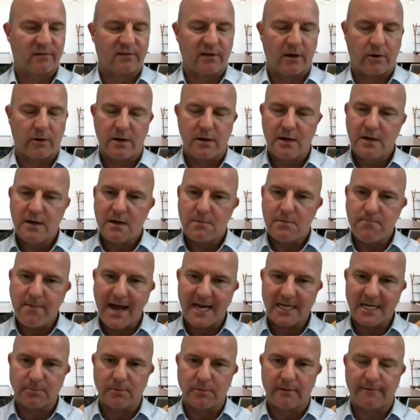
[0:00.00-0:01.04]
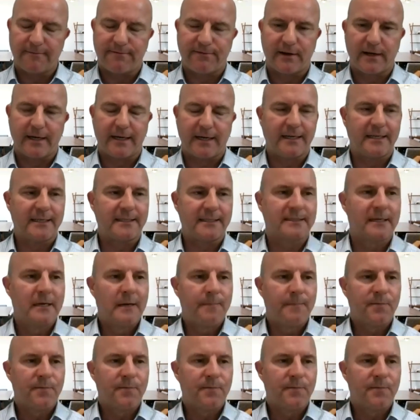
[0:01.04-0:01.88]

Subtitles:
so management fees,